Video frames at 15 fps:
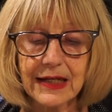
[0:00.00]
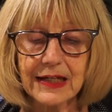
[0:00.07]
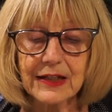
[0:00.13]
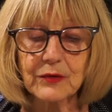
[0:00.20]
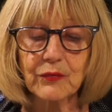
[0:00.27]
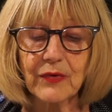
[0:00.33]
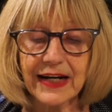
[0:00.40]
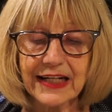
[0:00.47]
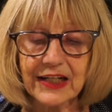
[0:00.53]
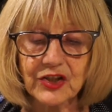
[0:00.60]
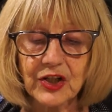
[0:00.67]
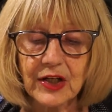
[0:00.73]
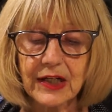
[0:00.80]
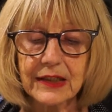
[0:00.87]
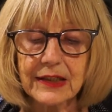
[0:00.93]
his
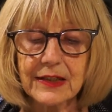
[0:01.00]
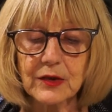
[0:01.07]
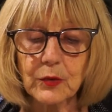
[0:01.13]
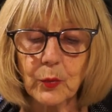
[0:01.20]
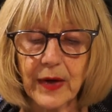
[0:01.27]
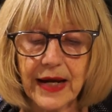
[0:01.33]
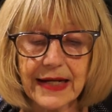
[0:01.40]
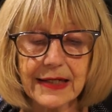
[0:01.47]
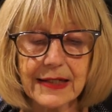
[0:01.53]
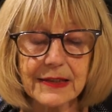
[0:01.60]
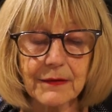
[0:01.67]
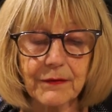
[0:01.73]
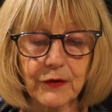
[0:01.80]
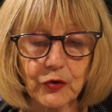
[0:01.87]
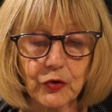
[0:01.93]
rage, and his
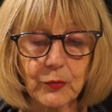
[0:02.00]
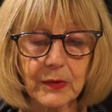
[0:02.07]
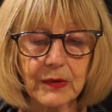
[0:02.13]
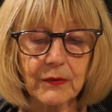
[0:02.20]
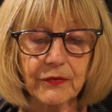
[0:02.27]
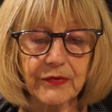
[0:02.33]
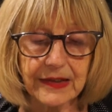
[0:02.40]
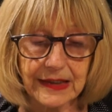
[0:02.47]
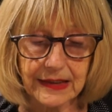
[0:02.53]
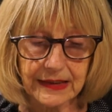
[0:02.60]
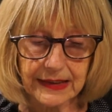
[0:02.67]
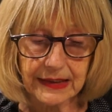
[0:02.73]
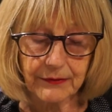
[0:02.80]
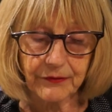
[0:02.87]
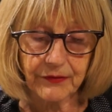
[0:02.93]
awareness of human
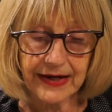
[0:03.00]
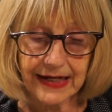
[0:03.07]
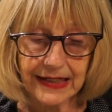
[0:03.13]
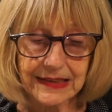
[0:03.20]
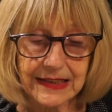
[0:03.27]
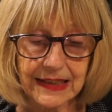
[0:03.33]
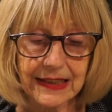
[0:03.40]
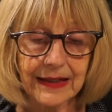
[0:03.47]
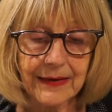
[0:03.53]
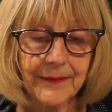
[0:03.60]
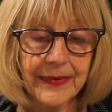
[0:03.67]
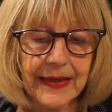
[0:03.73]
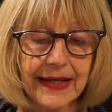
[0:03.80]
frailty.